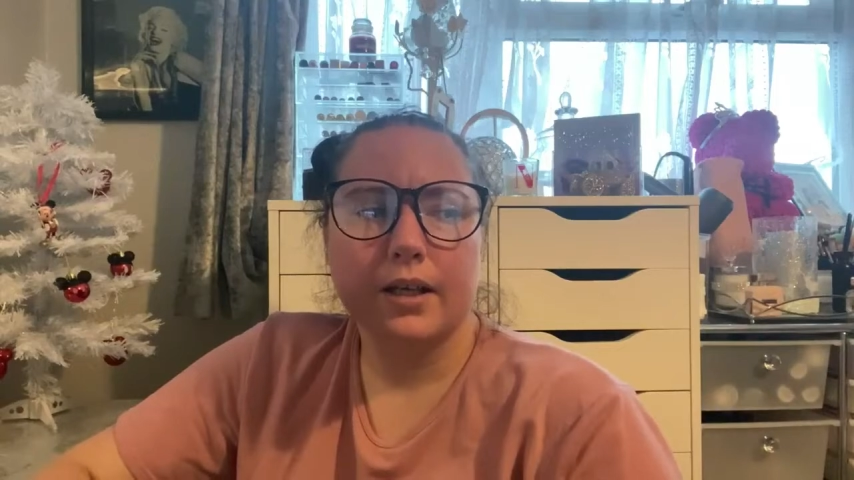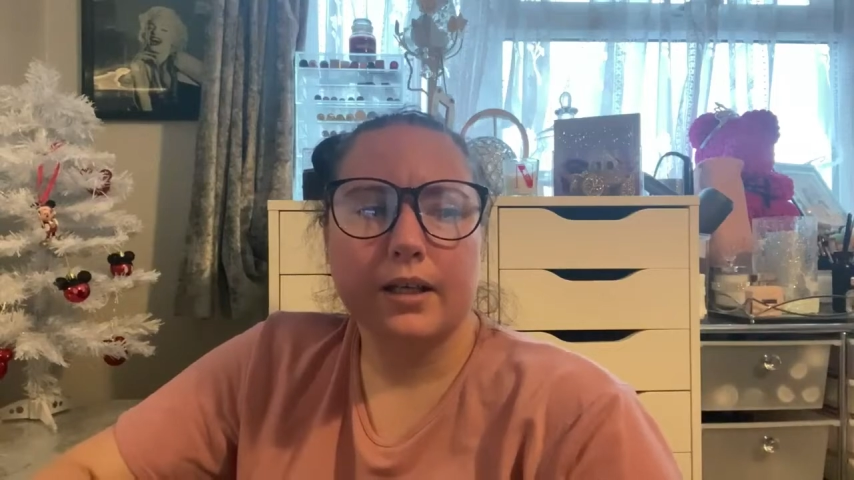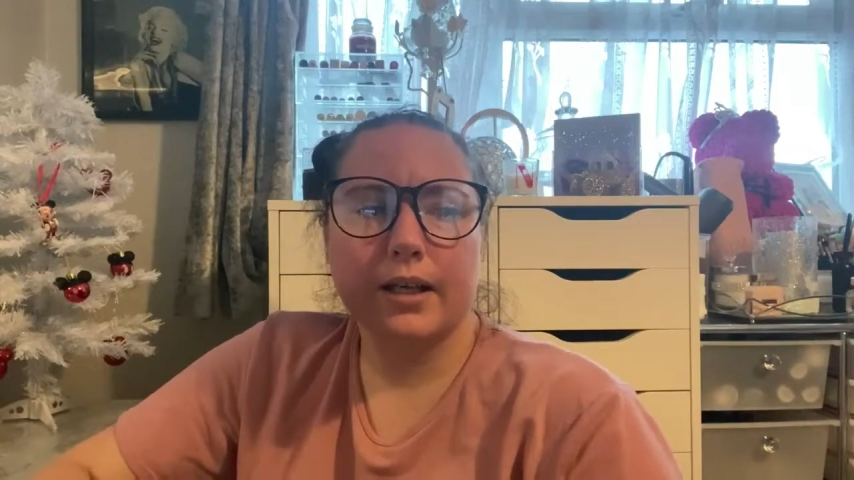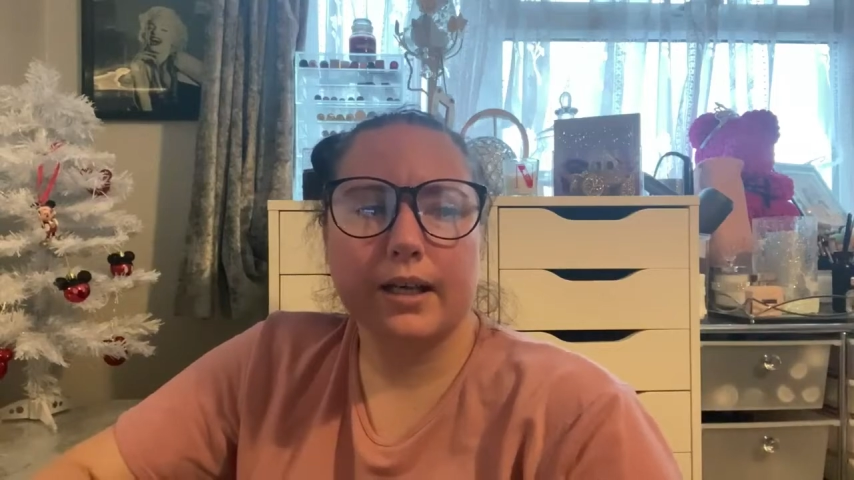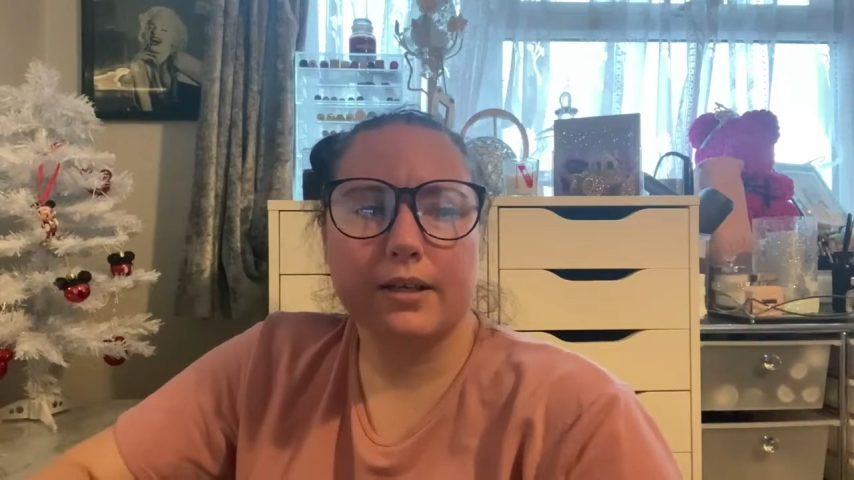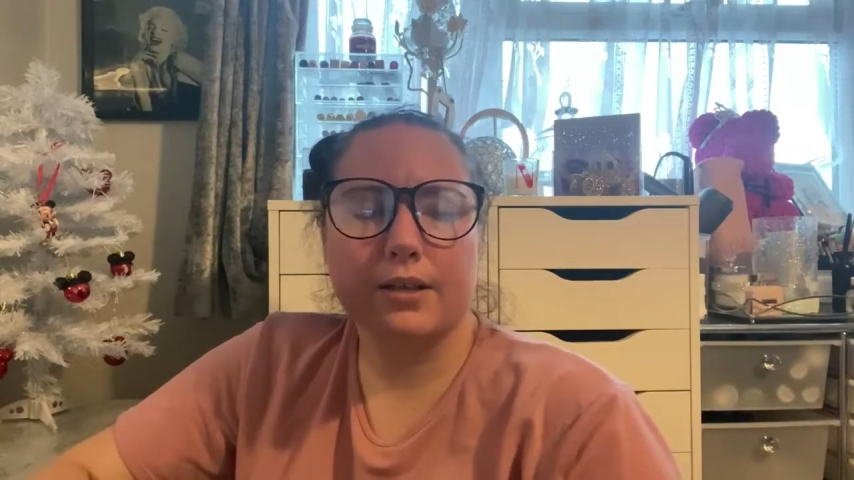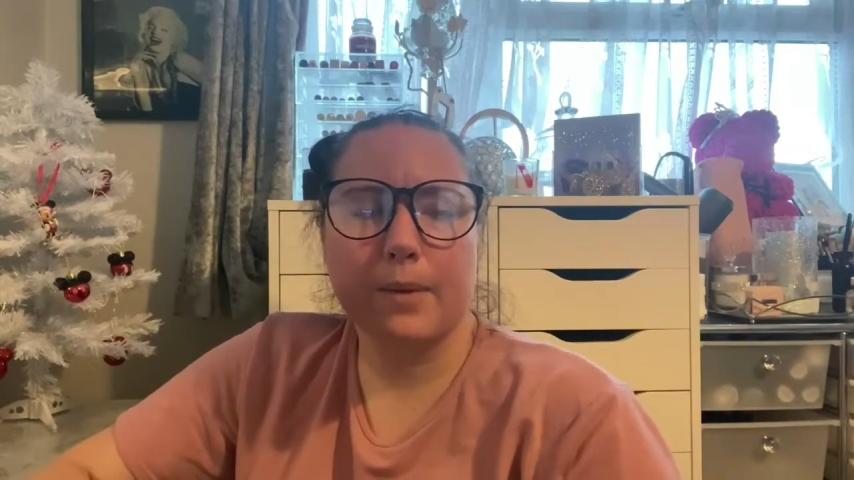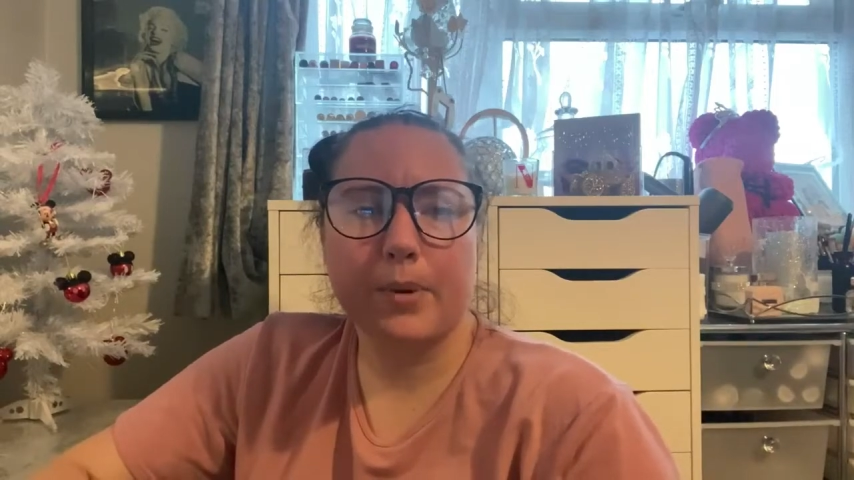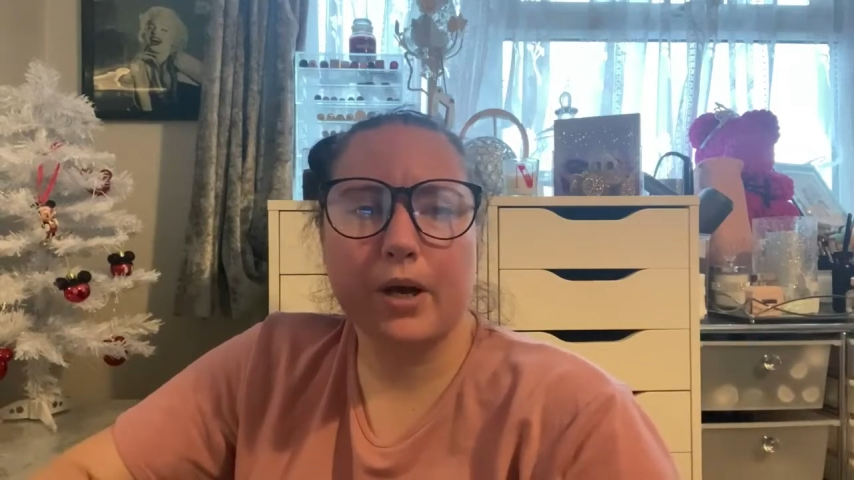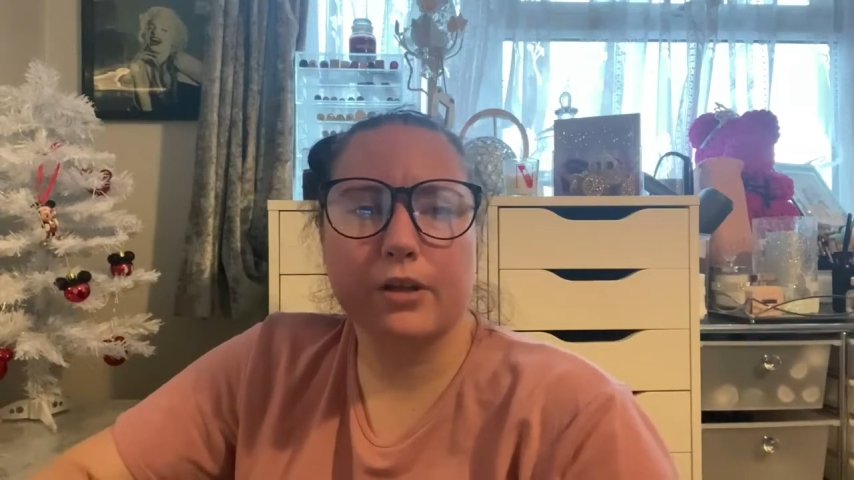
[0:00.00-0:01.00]
Yeah, because I
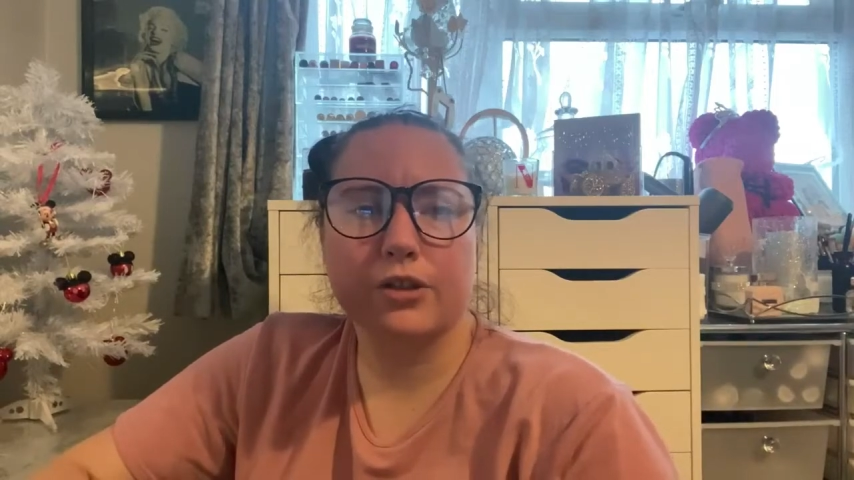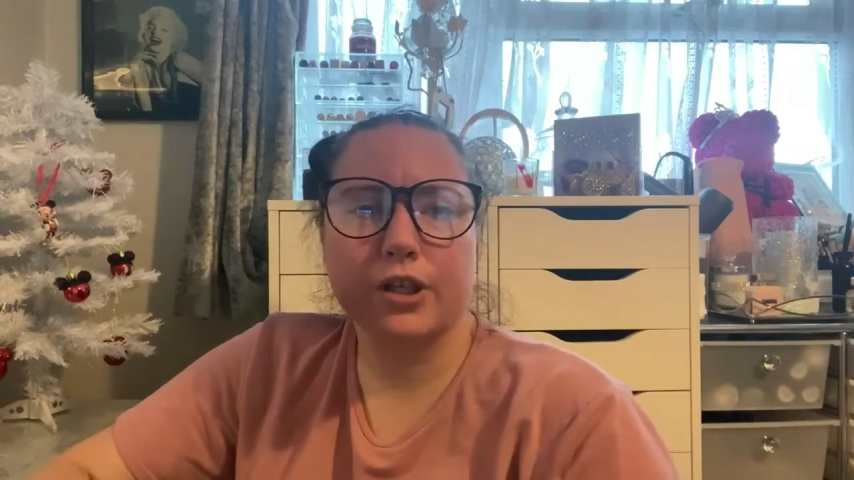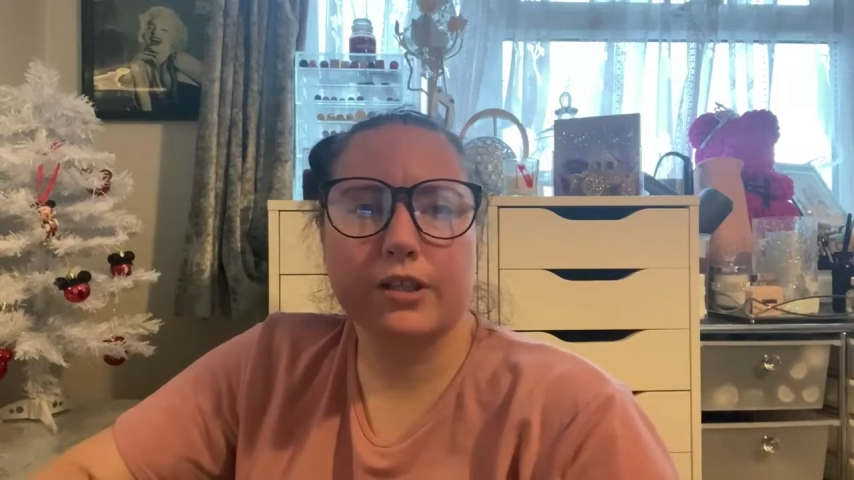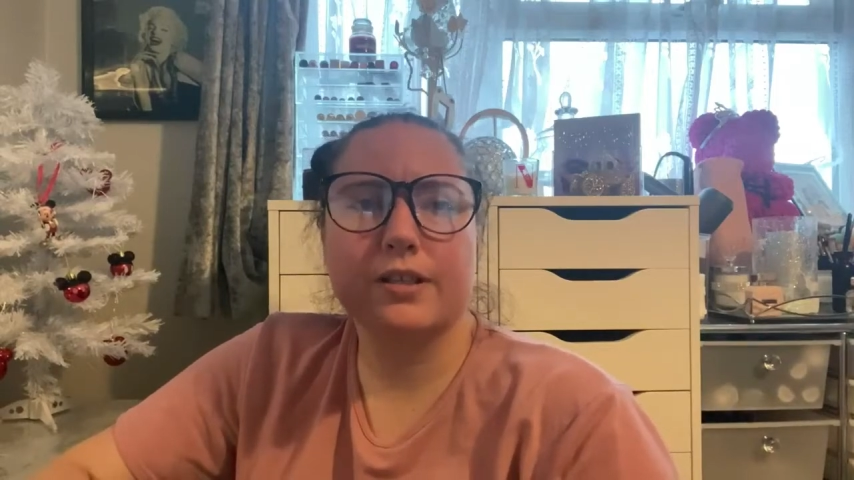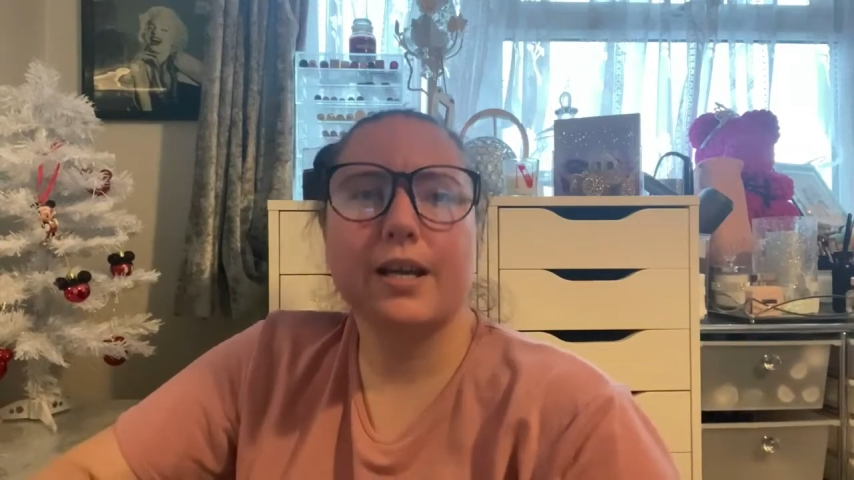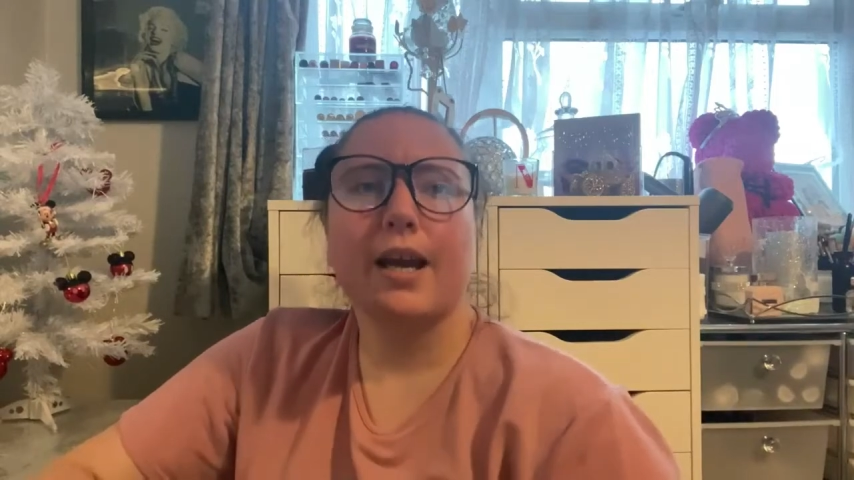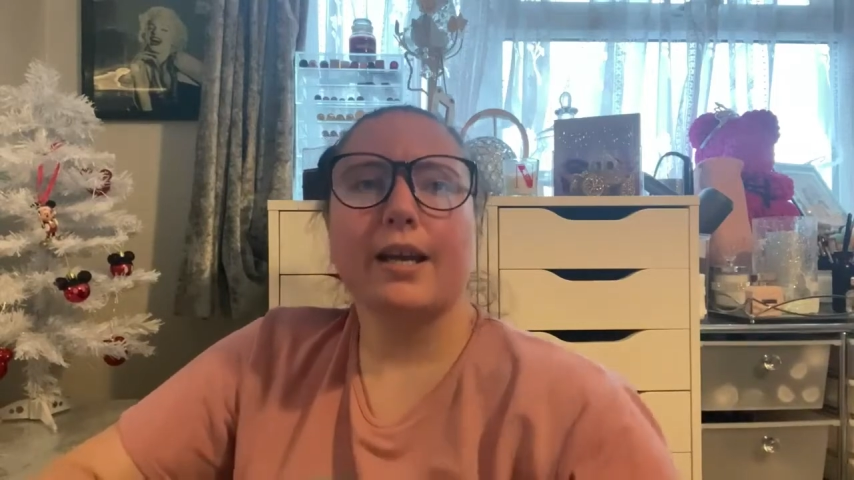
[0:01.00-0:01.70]
purchased